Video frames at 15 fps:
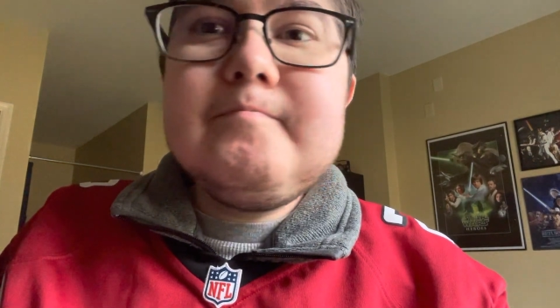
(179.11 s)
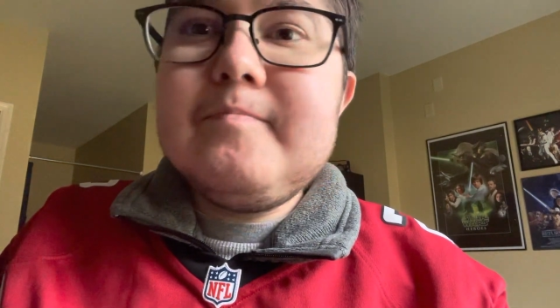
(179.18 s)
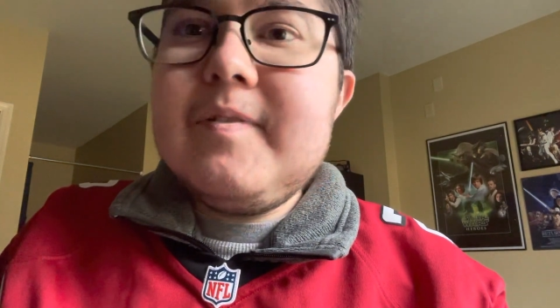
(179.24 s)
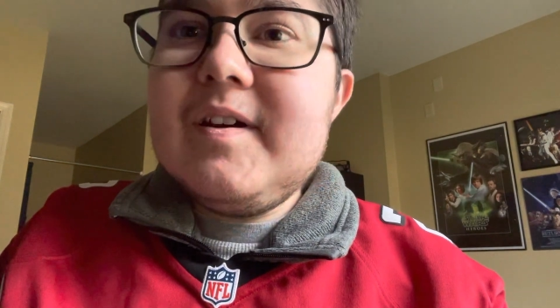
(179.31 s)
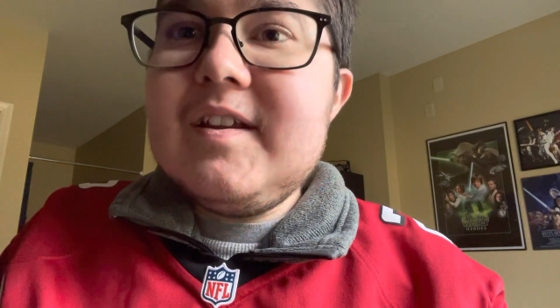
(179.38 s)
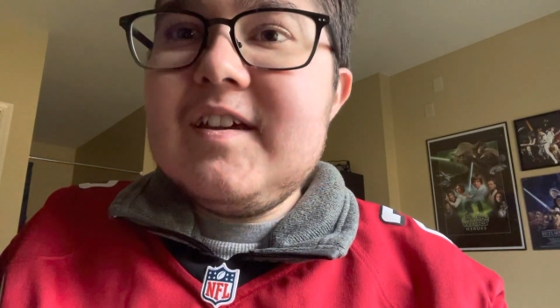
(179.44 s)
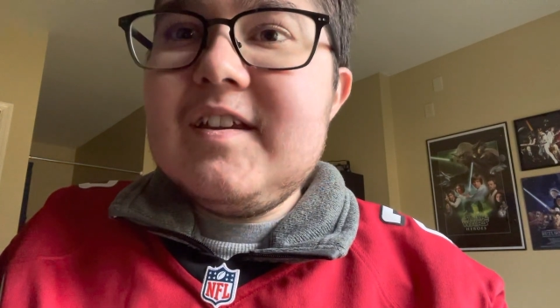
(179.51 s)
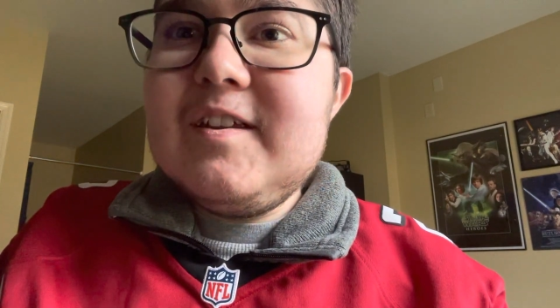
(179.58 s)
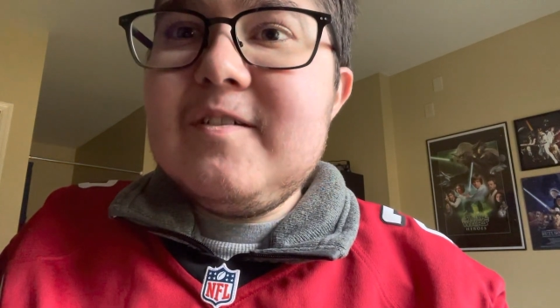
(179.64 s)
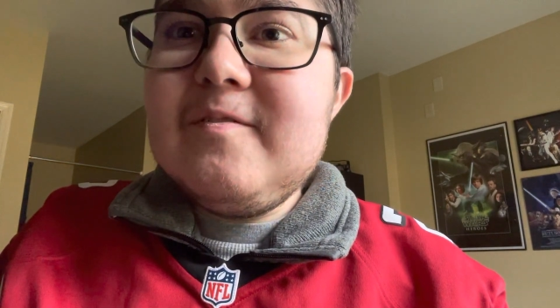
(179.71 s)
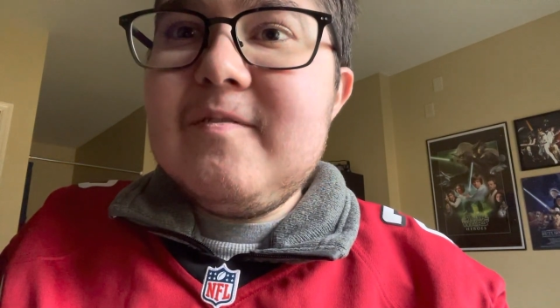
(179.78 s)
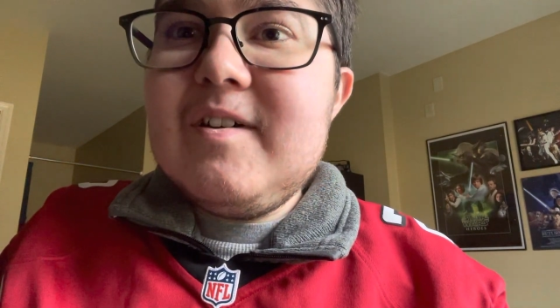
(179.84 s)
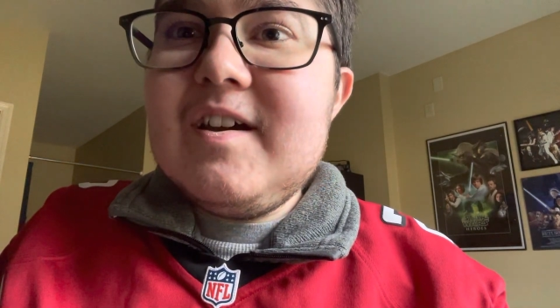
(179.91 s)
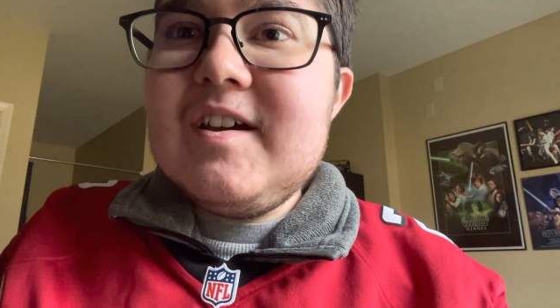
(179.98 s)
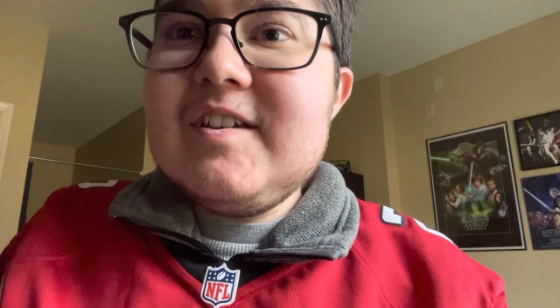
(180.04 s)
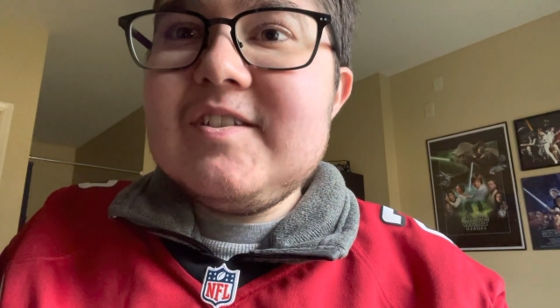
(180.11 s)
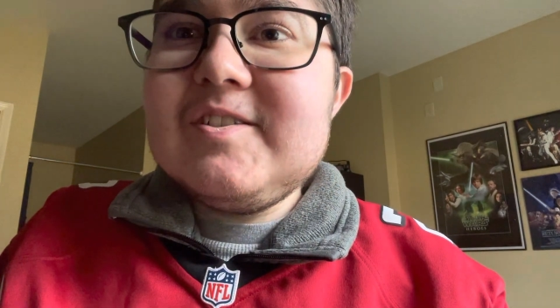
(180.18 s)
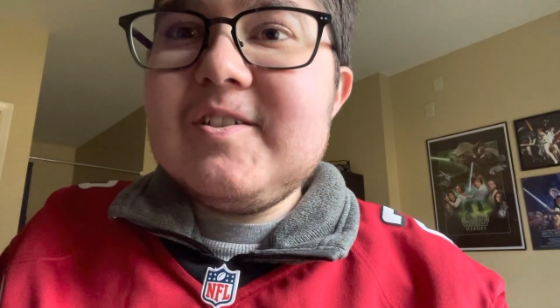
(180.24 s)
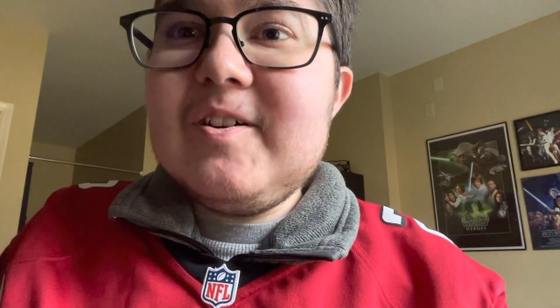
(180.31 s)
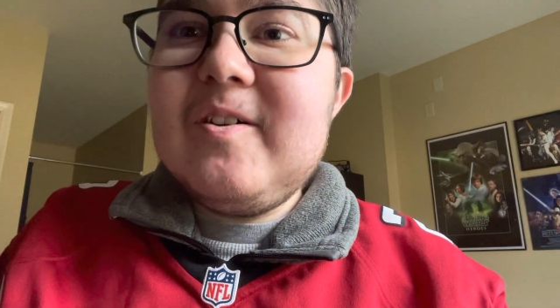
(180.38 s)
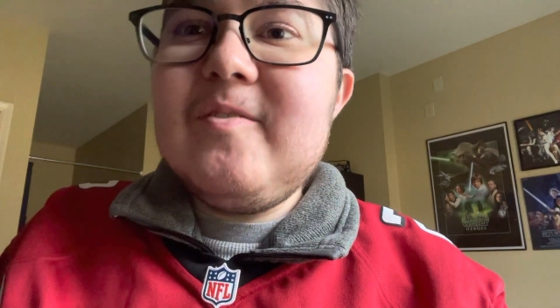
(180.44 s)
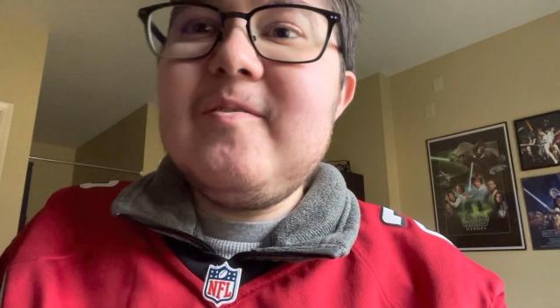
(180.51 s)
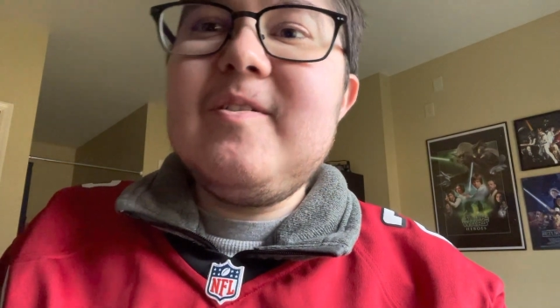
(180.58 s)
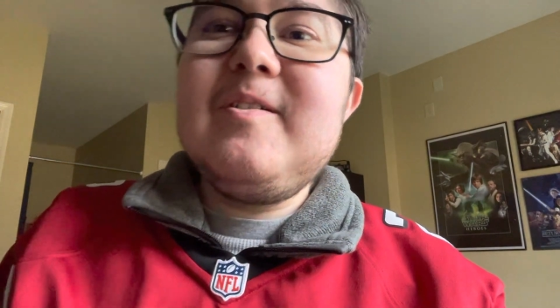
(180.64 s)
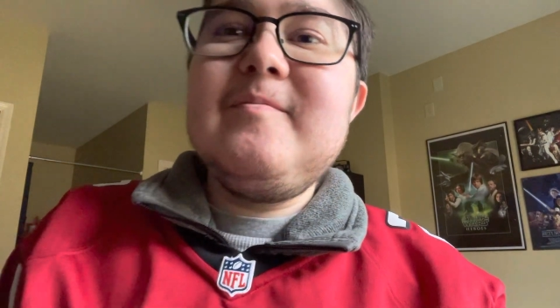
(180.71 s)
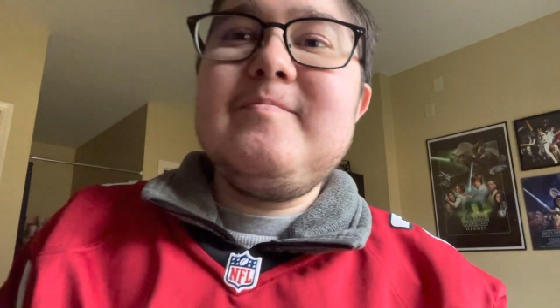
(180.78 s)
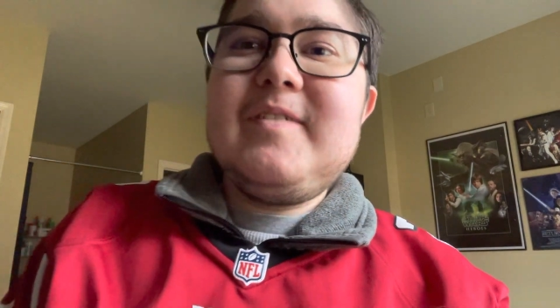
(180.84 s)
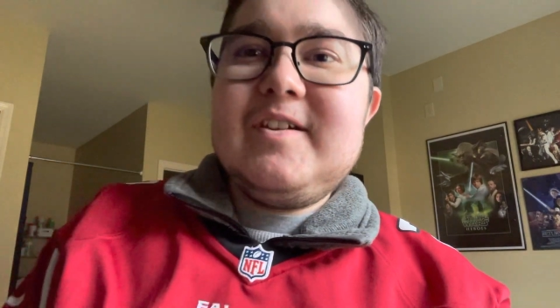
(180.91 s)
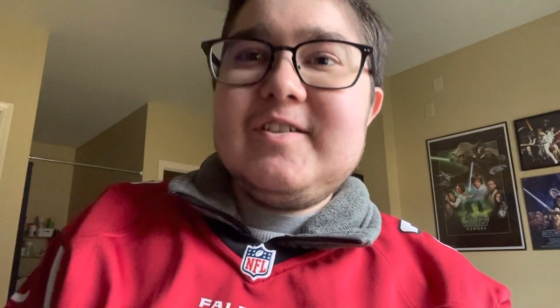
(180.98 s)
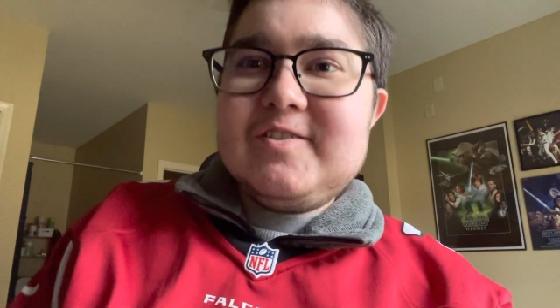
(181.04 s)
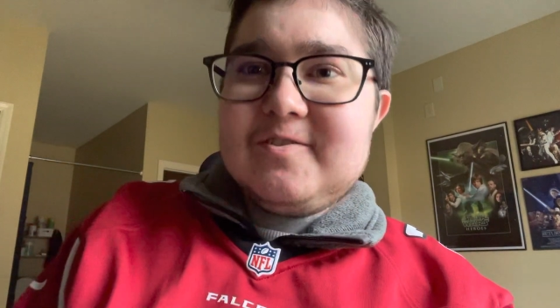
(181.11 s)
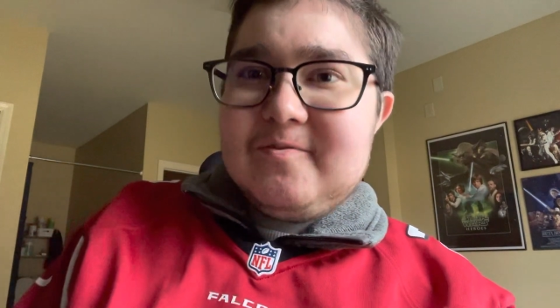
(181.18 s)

but anyway, so um thanks for